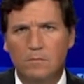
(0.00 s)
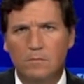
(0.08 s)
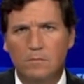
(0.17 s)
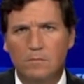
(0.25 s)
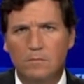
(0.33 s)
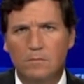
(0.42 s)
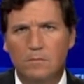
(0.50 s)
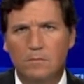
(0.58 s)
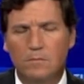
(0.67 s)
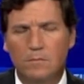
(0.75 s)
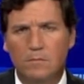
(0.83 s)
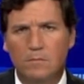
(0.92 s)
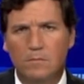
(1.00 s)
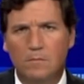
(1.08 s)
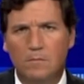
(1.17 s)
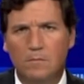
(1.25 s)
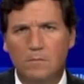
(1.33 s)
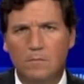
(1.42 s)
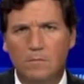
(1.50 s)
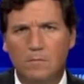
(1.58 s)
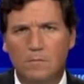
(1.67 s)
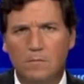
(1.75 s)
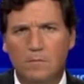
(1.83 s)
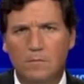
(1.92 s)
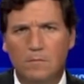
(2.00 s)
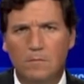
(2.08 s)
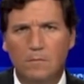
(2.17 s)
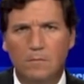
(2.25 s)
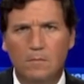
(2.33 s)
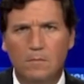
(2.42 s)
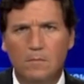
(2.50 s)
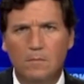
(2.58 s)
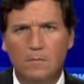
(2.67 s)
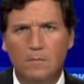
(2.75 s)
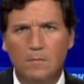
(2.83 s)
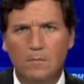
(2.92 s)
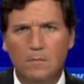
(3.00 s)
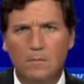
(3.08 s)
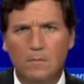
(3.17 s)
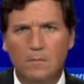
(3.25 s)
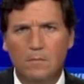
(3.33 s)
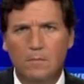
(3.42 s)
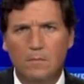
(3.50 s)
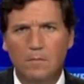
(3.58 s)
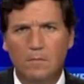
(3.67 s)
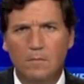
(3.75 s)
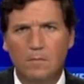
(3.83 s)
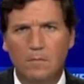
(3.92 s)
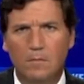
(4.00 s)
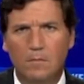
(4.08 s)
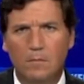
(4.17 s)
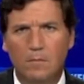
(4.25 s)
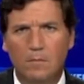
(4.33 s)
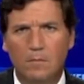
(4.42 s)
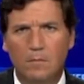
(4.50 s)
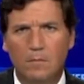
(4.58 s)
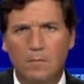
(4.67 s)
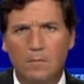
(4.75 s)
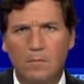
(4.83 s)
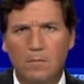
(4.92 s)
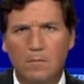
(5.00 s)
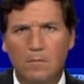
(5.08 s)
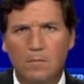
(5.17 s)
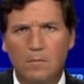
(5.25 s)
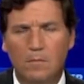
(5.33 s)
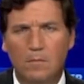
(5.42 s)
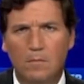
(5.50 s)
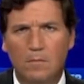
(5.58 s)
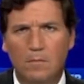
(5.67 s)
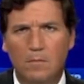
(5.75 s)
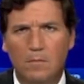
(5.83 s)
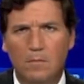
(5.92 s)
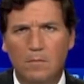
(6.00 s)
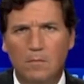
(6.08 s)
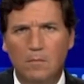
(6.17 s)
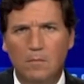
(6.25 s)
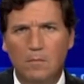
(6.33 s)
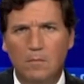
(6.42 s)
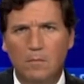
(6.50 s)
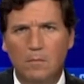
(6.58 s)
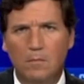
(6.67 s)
(not speaking)